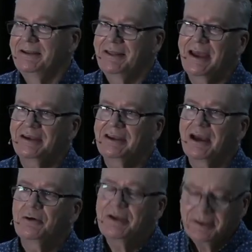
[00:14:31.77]
They had to
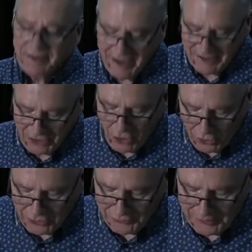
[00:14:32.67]
go in, they had to
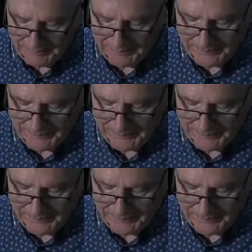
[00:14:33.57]
conquer it.